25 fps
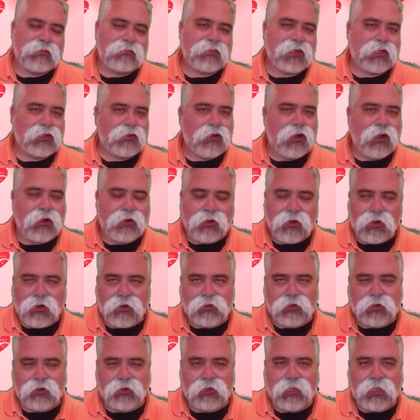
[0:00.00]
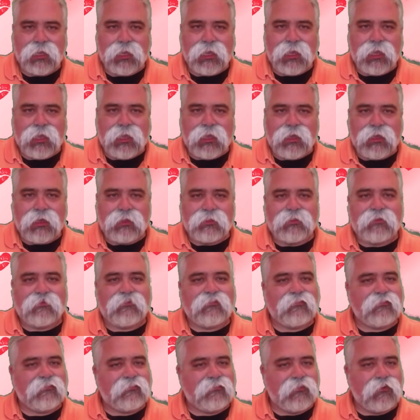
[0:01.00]
But Not Conquered. The
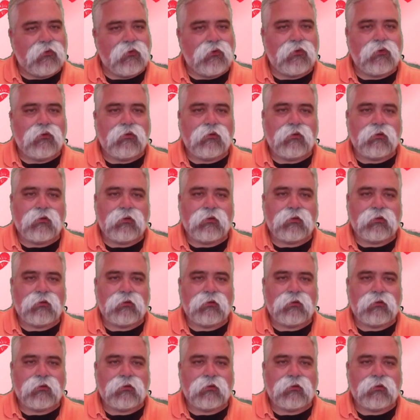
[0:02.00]
full